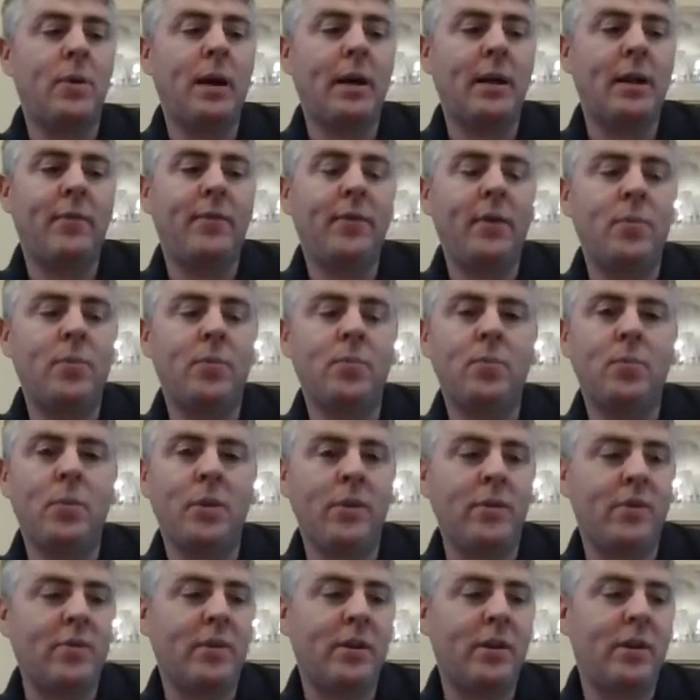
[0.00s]
if you
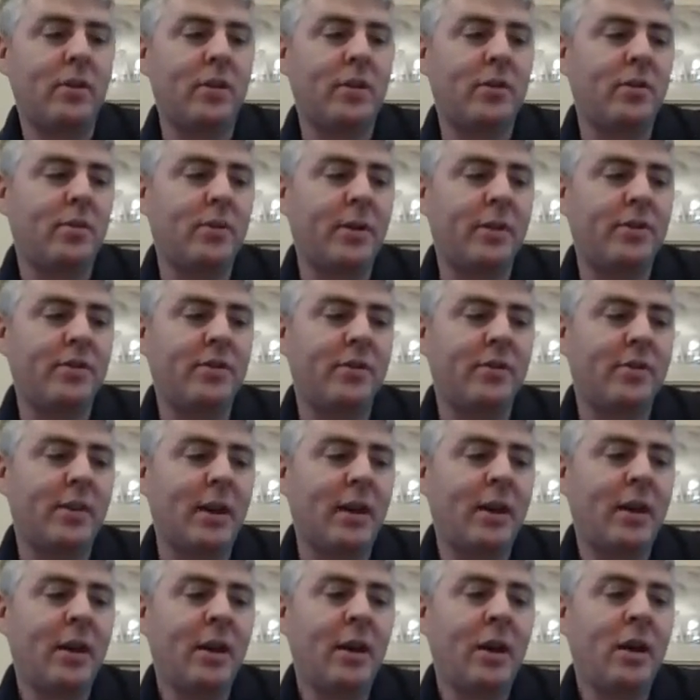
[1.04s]
want to, you could always just
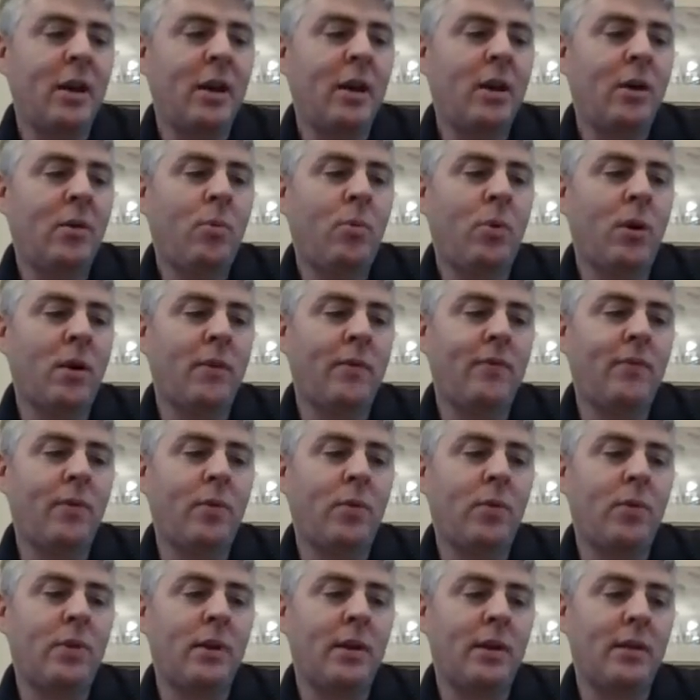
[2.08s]
say
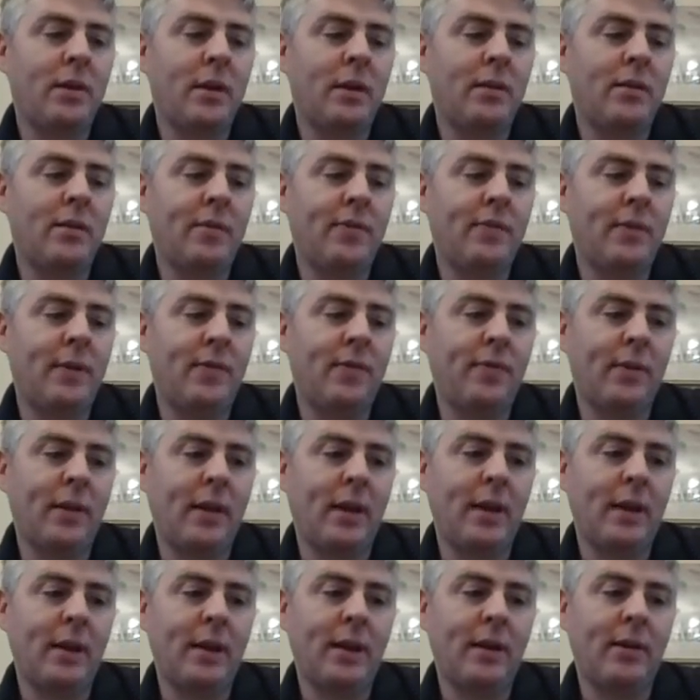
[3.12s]
140 into
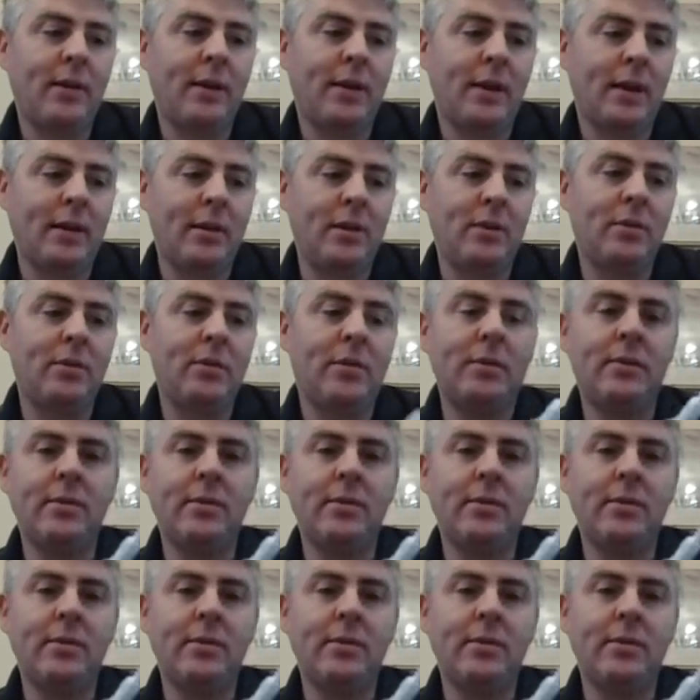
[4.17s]
50, and you